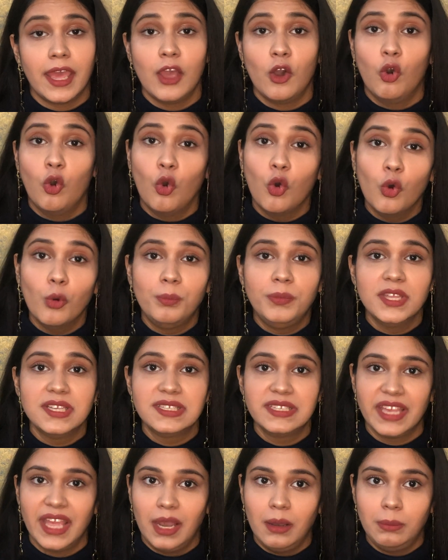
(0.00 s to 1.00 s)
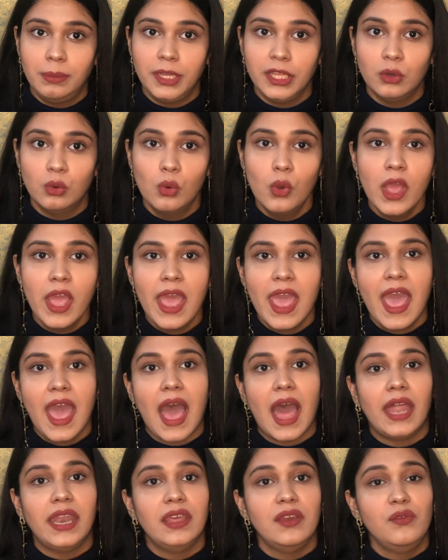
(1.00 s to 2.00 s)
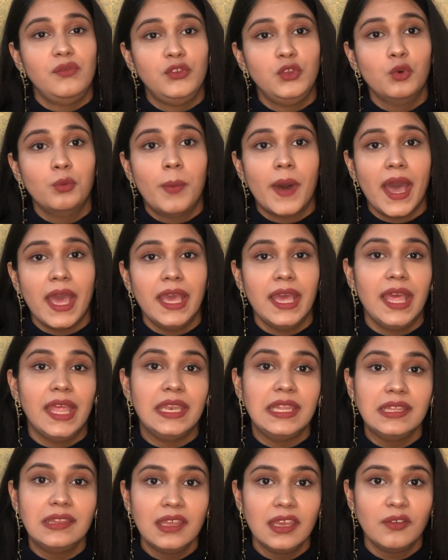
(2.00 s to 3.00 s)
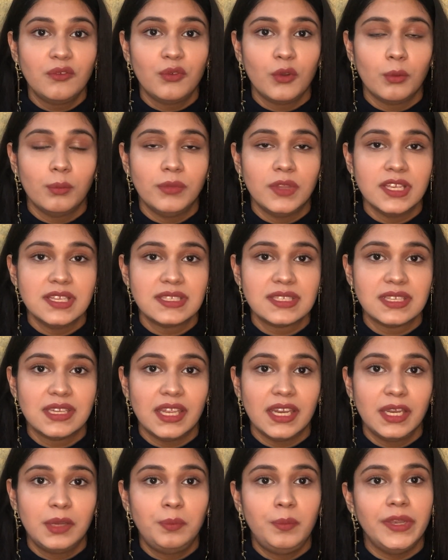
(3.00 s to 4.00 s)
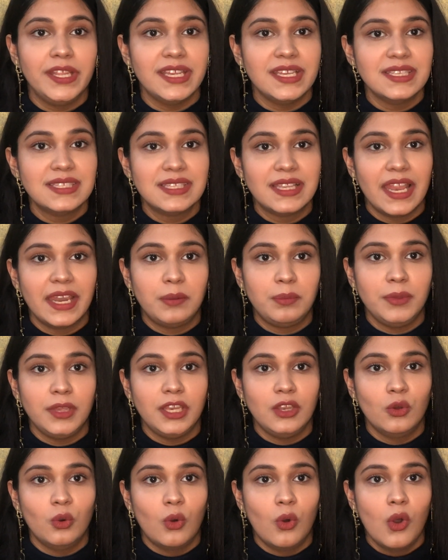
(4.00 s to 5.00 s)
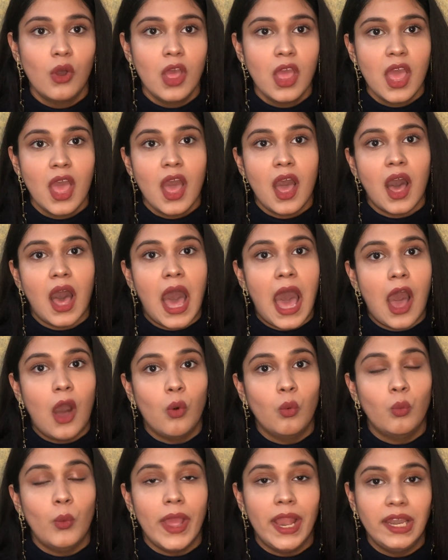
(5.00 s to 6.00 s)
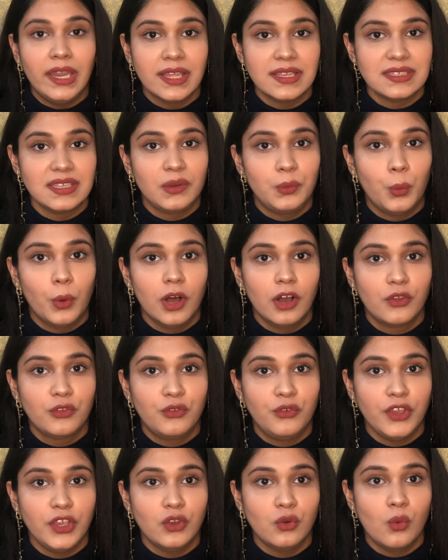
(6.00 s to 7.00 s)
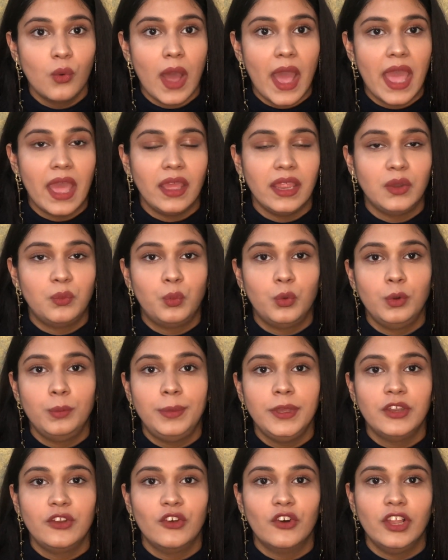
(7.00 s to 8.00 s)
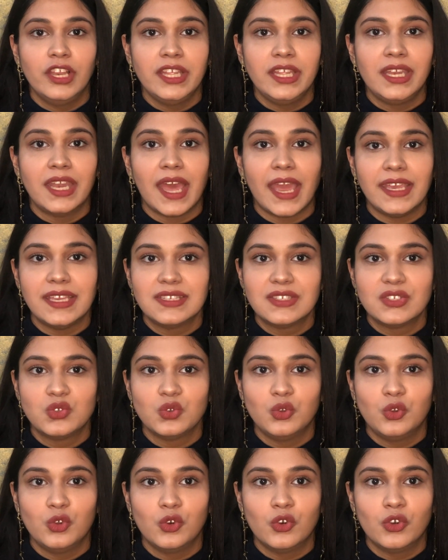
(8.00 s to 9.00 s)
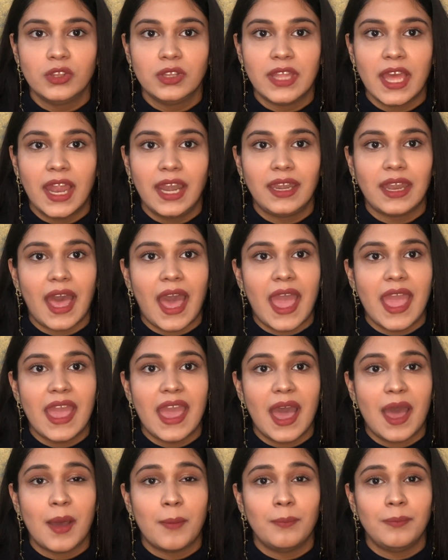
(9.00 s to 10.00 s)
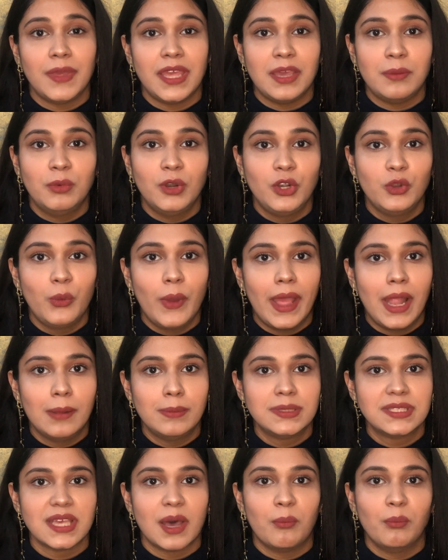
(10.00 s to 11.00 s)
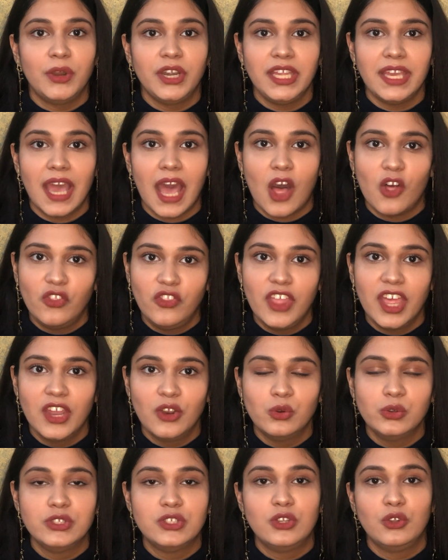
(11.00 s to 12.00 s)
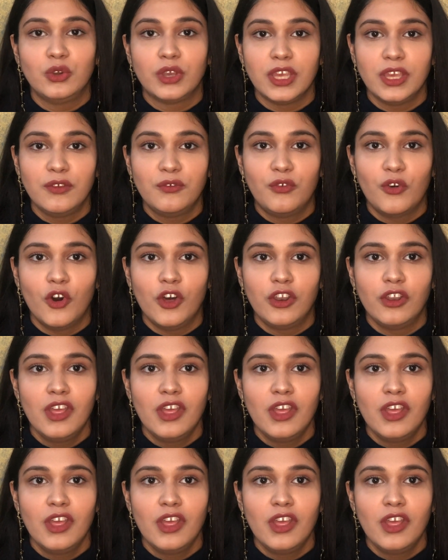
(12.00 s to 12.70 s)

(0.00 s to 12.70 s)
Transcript: hope this helped you. And if you buy anything from this kit, please let me know how well does it work for you. It would be really nice to know that I am able to help somebody out there who's looking for